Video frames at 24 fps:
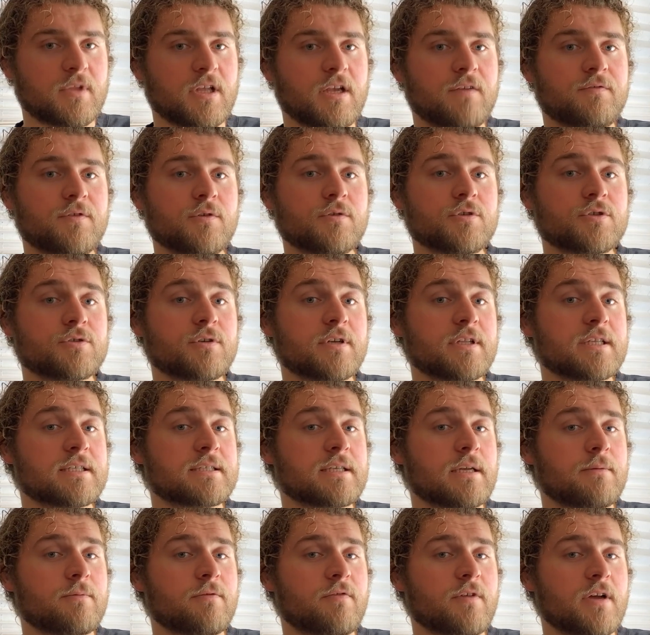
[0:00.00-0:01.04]
If you enjoy this
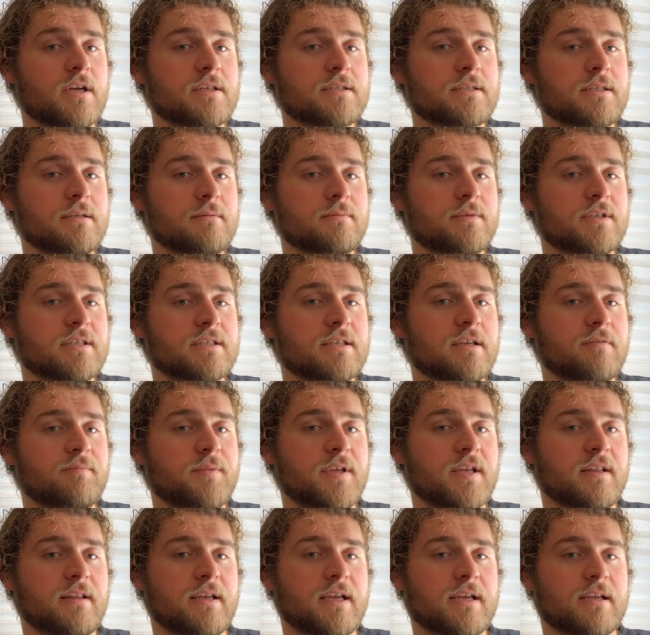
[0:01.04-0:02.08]
type of content, please give
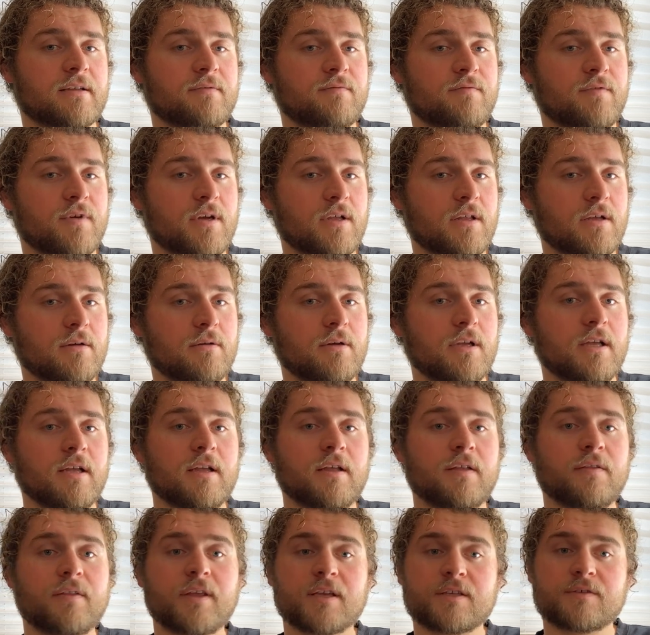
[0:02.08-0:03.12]
me a like and follow.
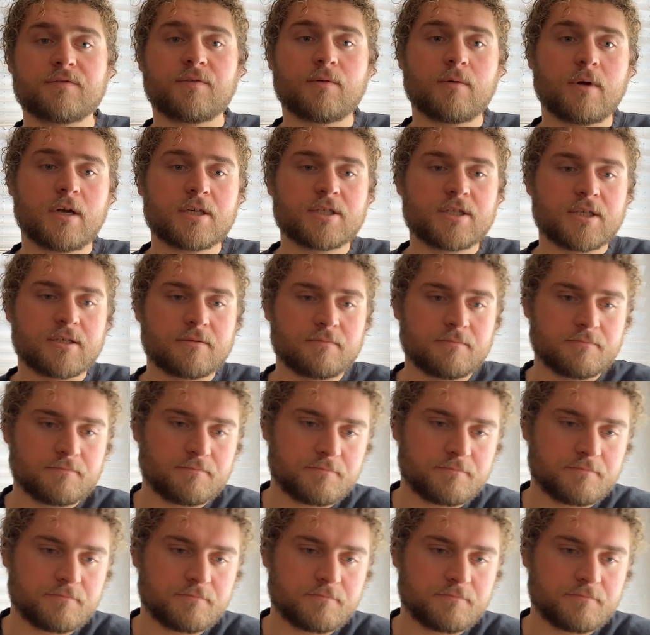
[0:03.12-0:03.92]
Thanks for watching.